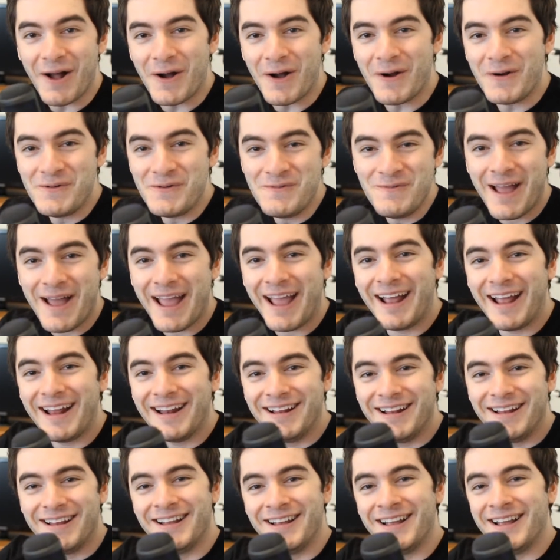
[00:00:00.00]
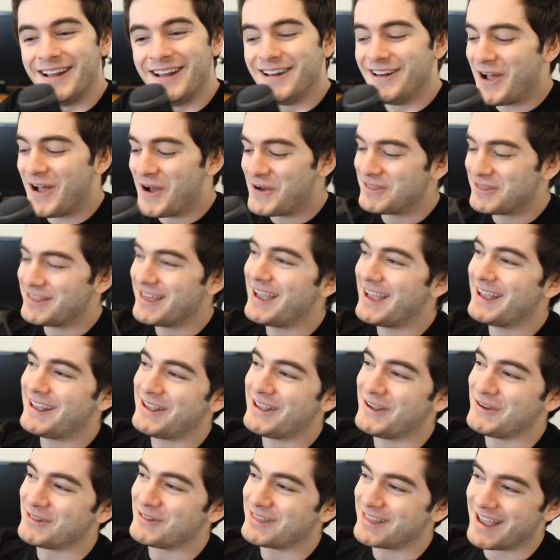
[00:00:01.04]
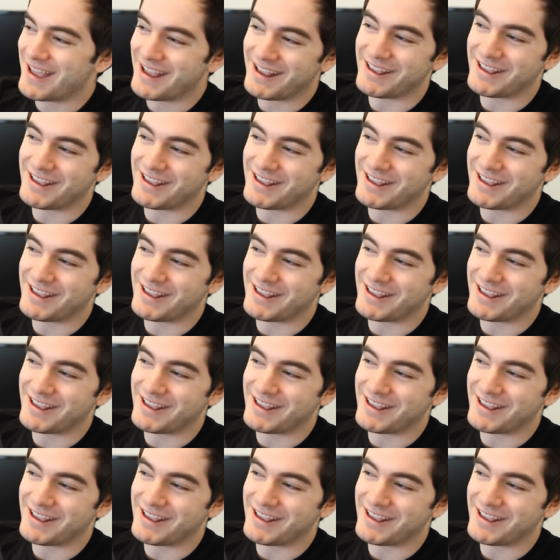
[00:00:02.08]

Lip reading: Oh man, no, thank you.